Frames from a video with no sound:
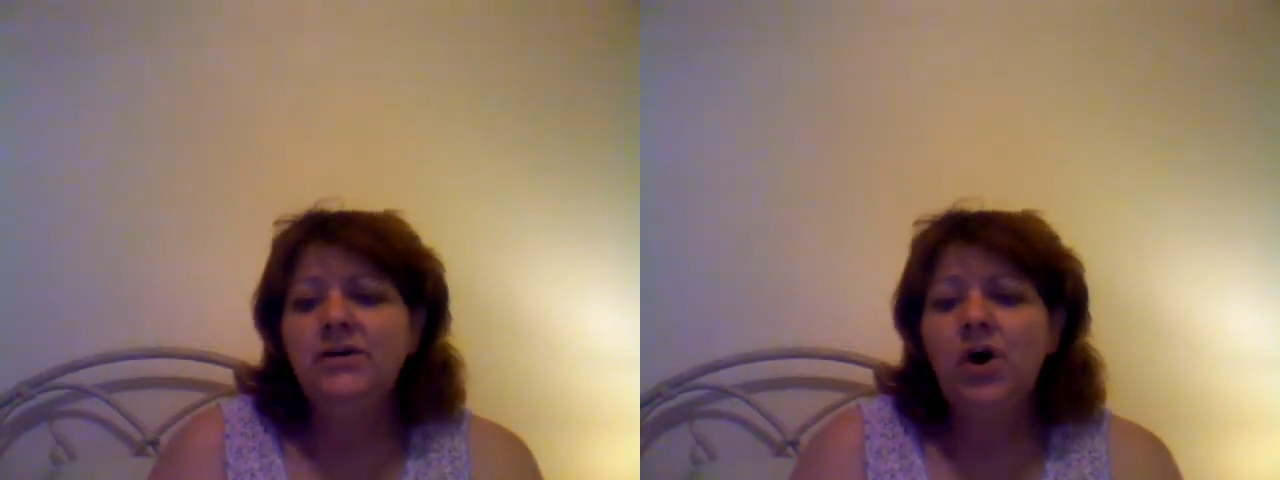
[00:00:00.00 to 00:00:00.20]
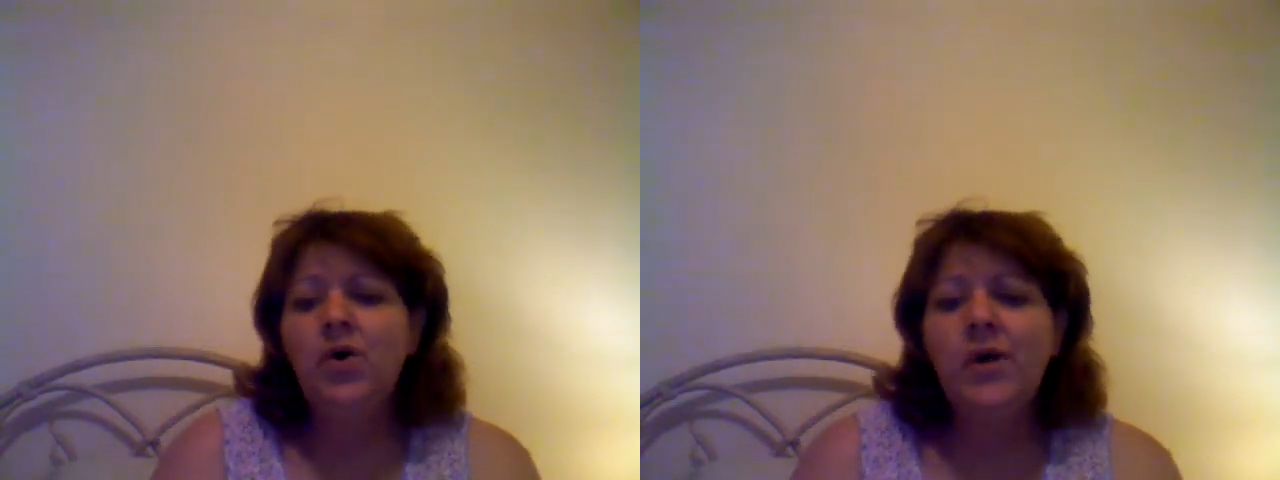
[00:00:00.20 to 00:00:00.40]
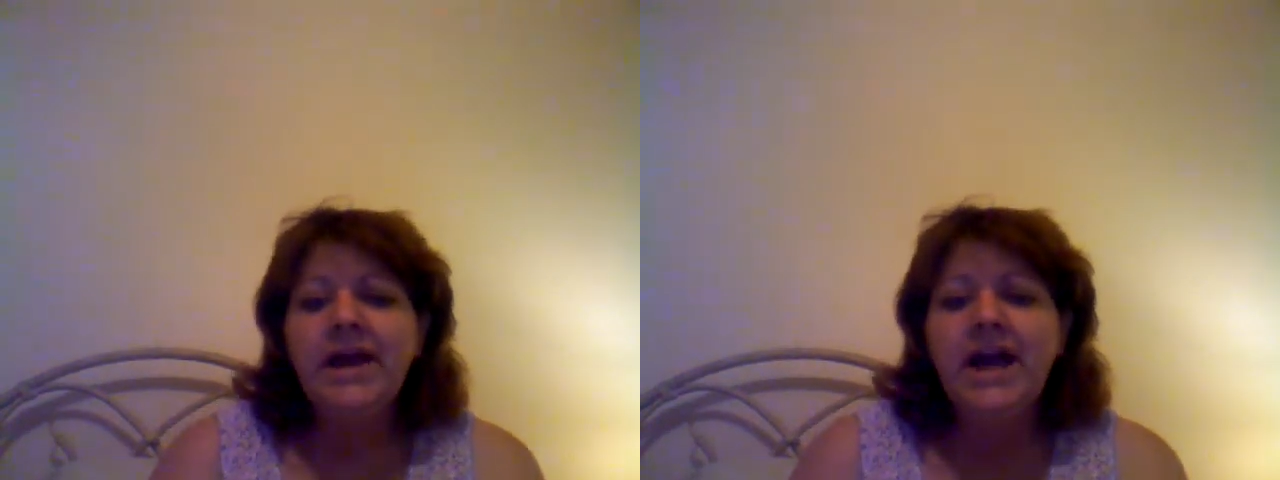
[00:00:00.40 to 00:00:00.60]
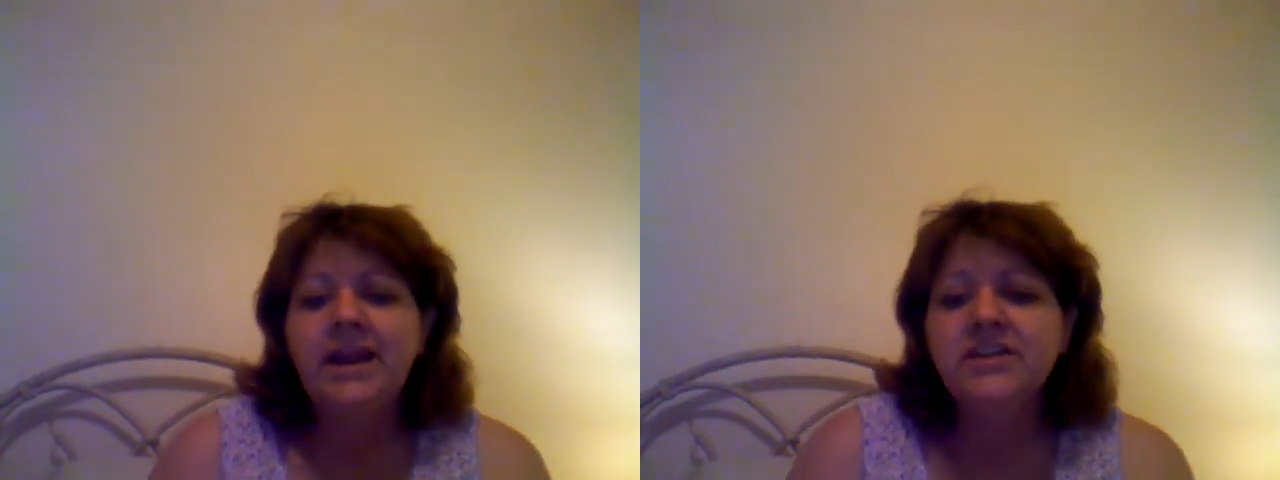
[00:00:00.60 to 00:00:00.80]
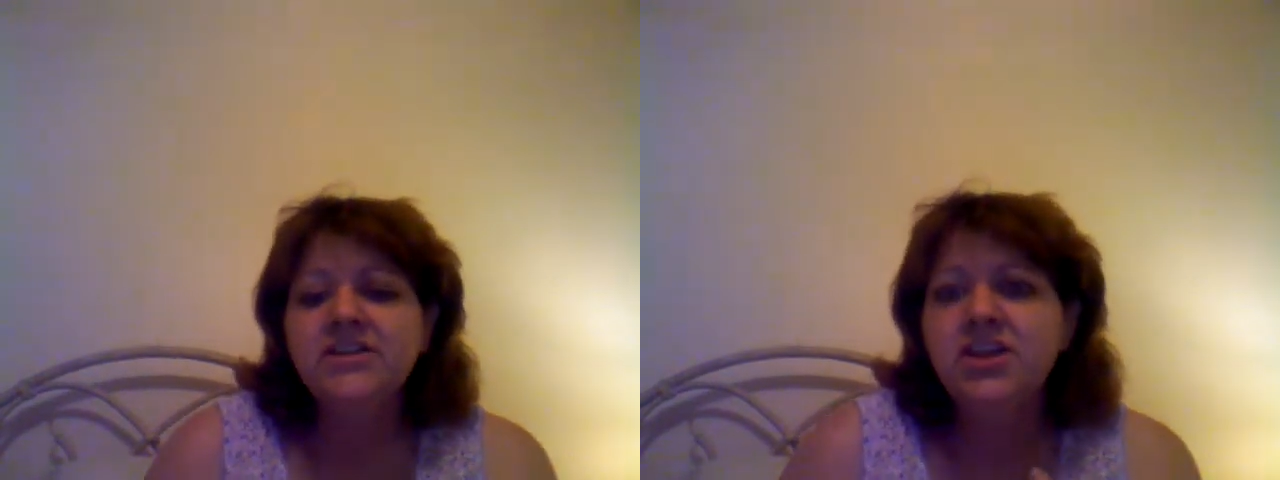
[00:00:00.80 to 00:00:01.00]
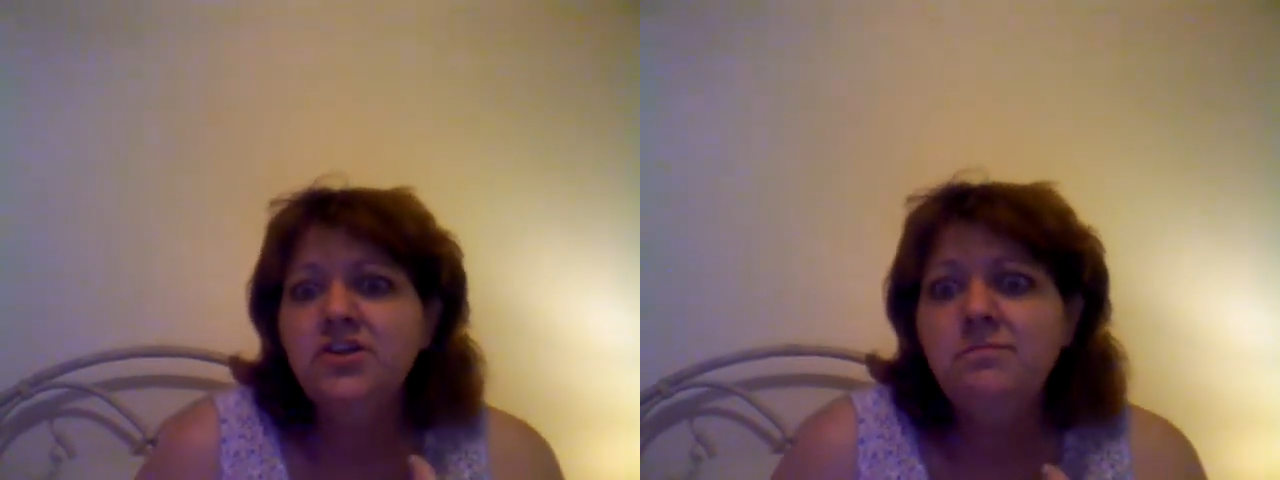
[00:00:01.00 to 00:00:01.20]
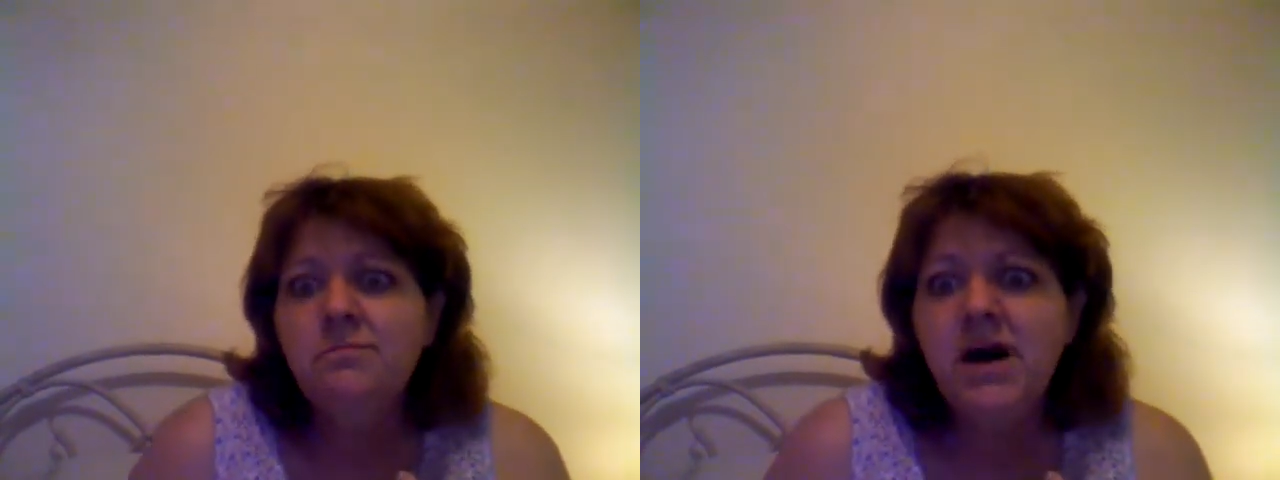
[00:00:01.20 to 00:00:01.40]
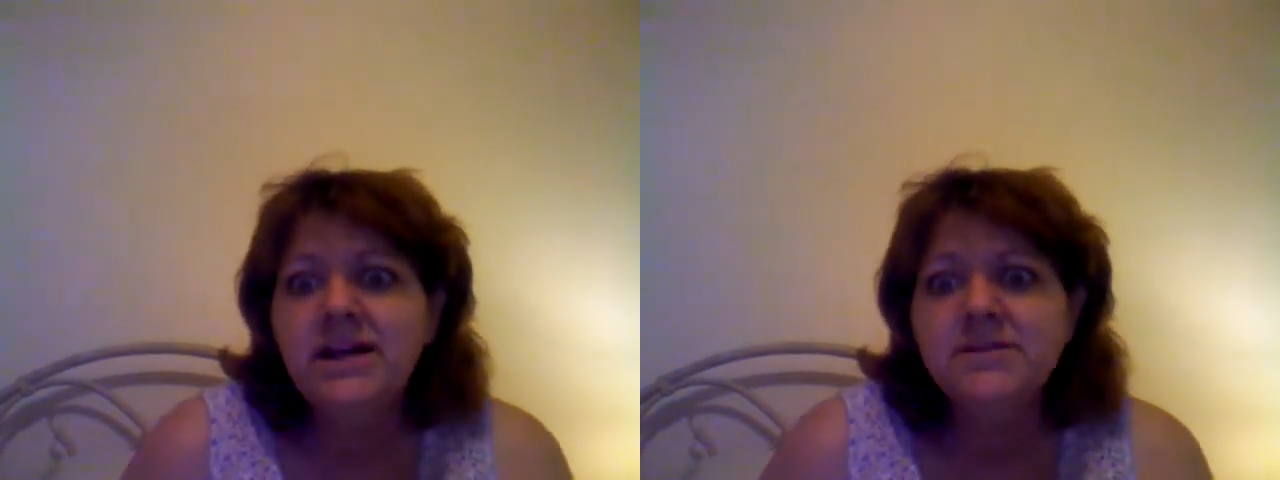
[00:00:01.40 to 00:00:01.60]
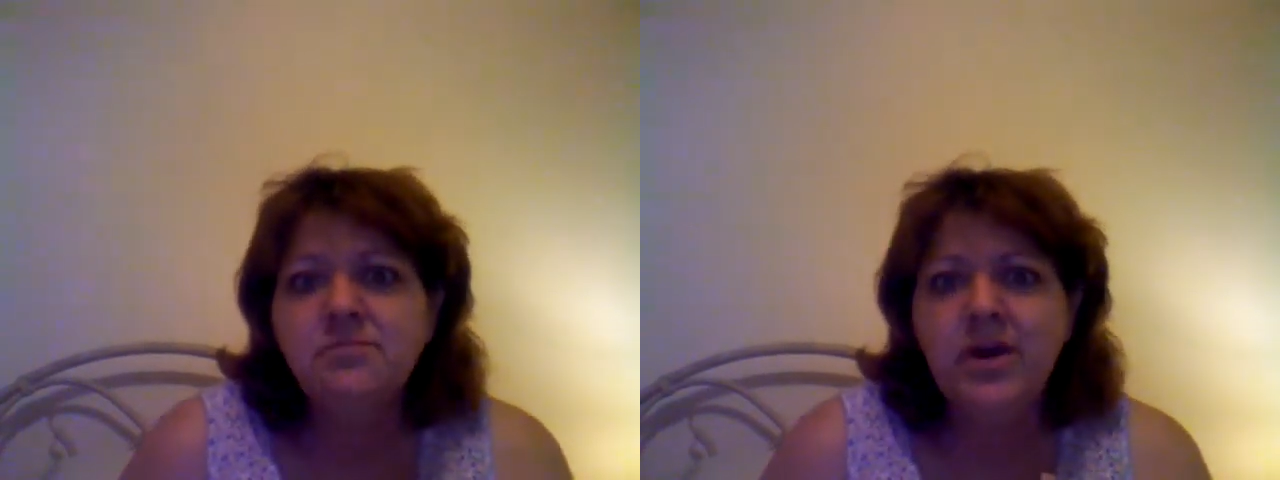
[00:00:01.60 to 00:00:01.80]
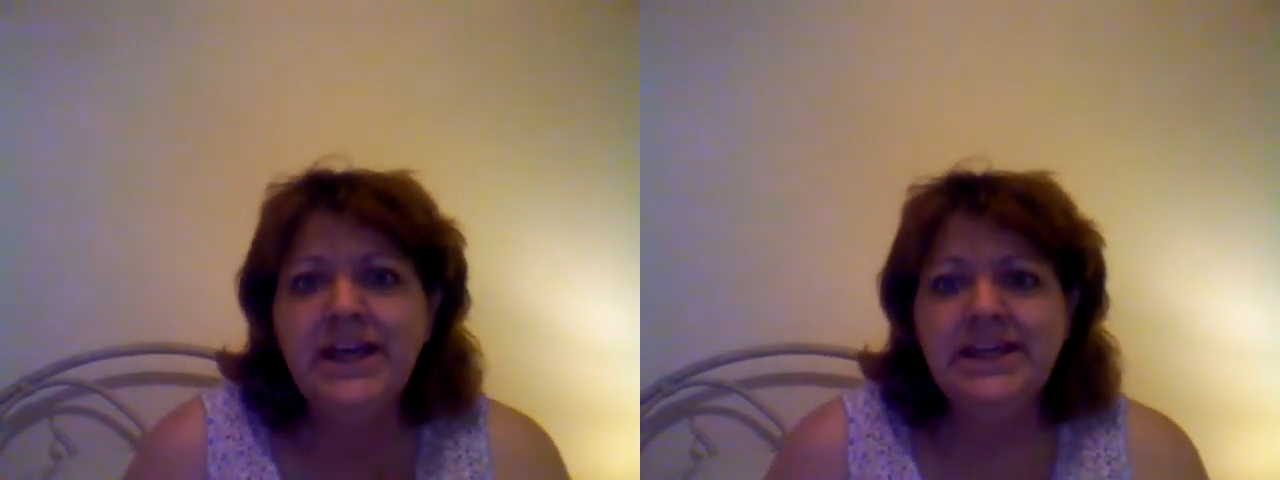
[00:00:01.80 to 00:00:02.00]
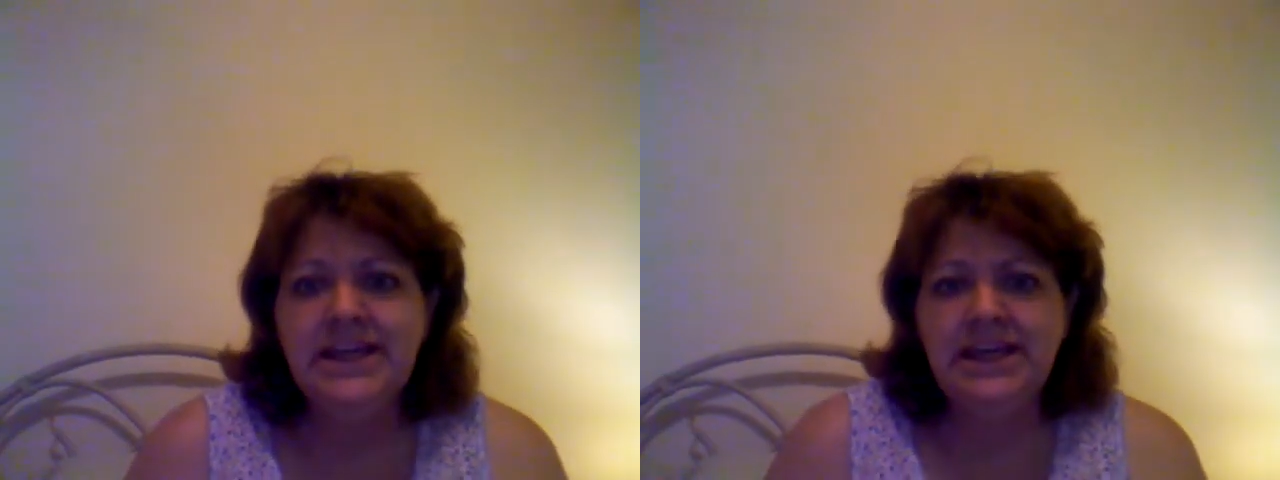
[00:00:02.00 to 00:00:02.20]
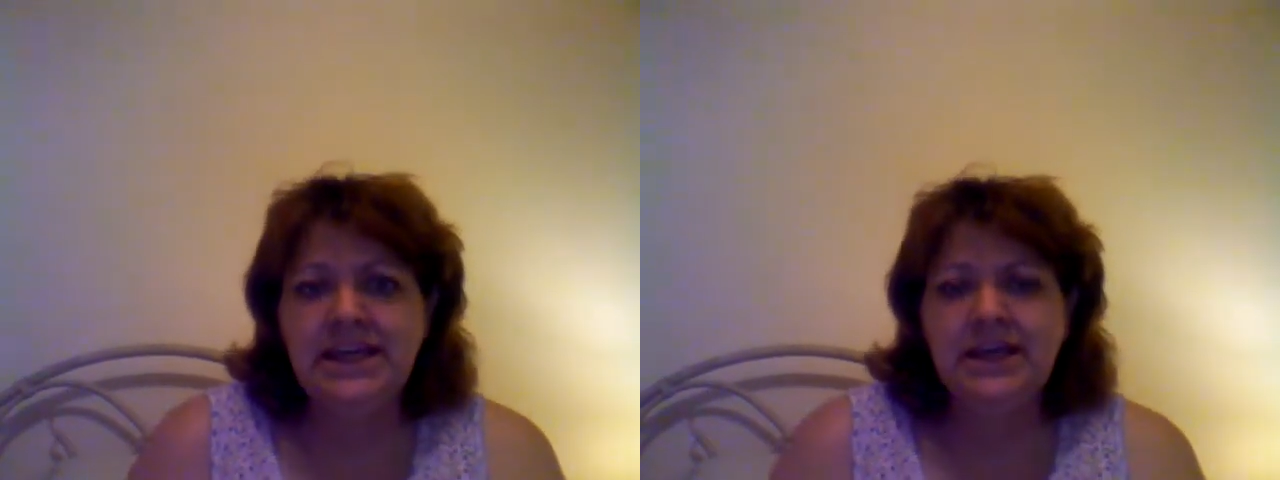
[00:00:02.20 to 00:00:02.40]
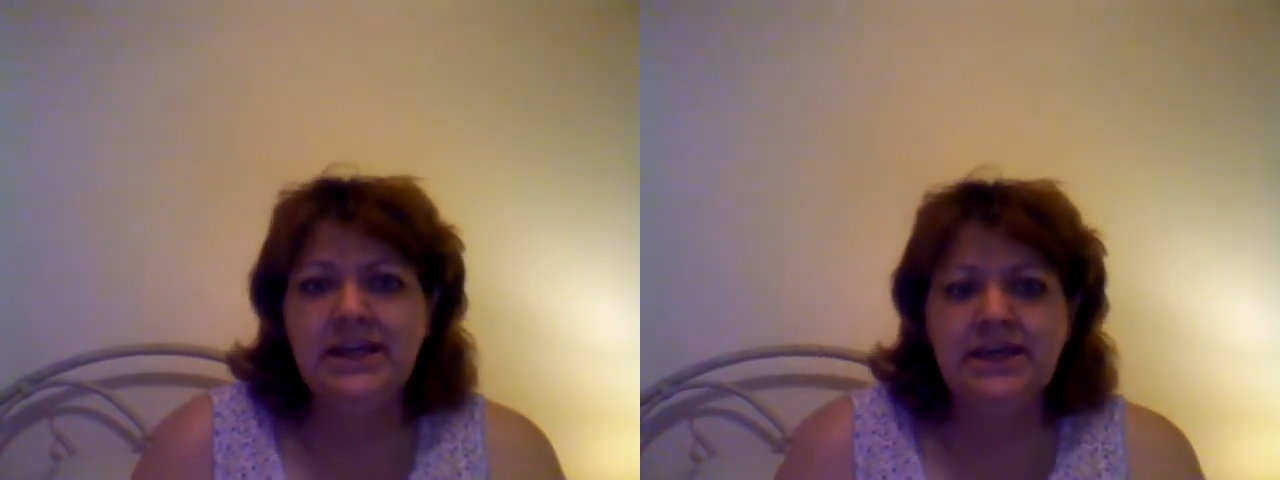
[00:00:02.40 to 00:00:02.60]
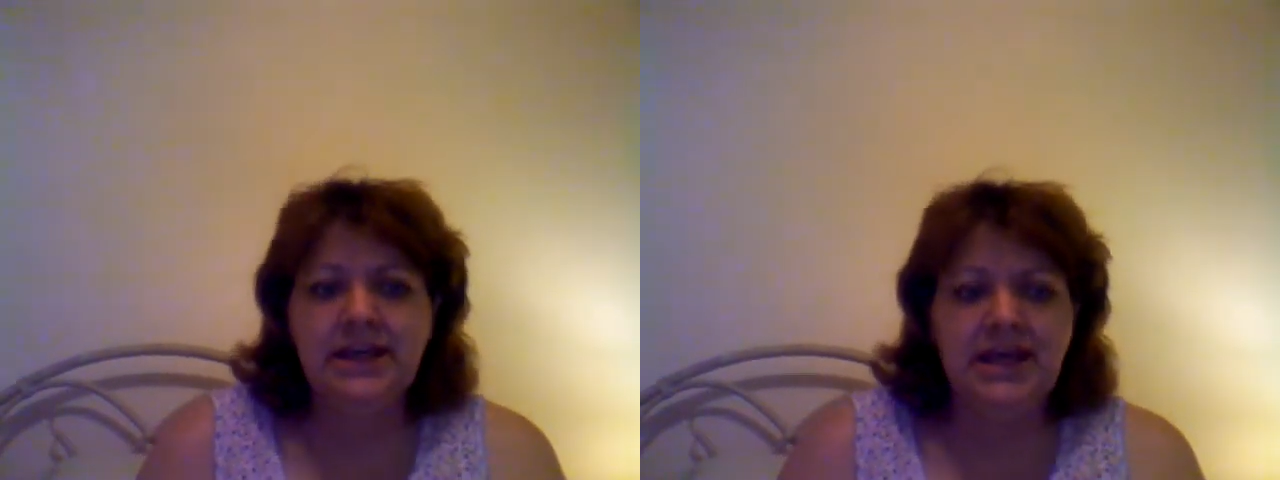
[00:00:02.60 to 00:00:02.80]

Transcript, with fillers: Oh, I got on this humongous bread kick,